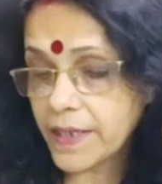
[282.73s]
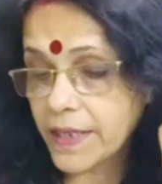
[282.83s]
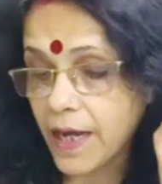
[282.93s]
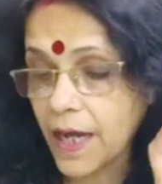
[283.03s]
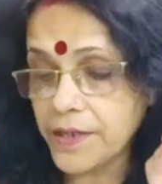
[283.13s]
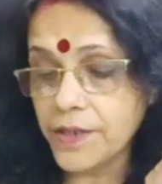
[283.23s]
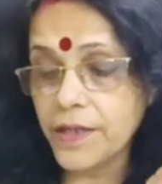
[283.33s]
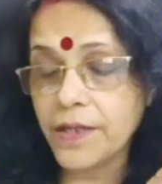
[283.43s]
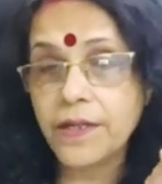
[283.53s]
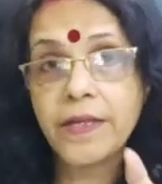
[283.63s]
a
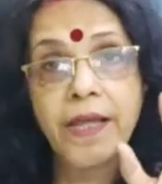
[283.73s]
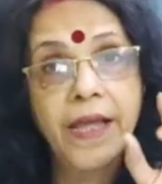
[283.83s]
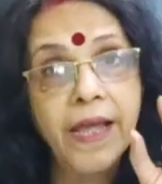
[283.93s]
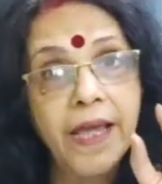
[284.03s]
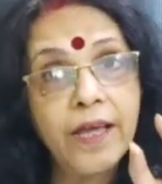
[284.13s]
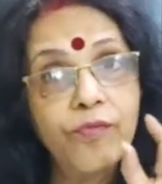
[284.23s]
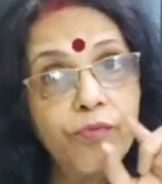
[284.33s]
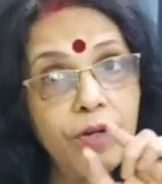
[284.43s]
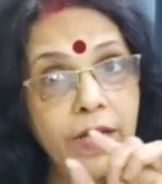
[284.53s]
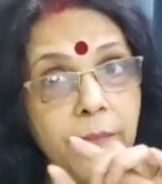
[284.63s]
gardener
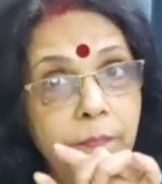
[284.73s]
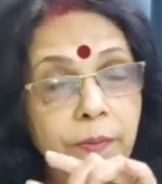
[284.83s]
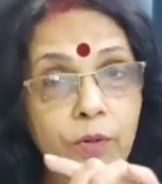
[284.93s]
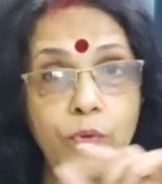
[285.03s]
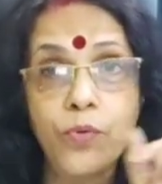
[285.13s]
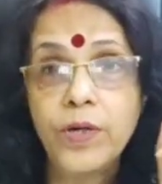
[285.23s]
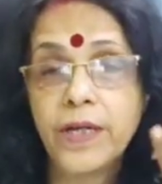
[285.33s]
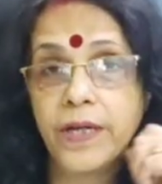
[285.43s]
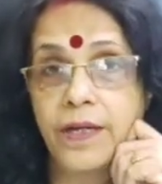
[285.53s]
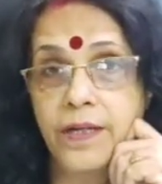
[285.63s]
carefully
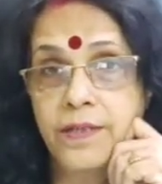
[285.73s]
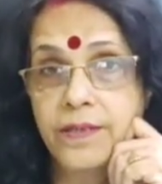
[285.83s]
pruned it.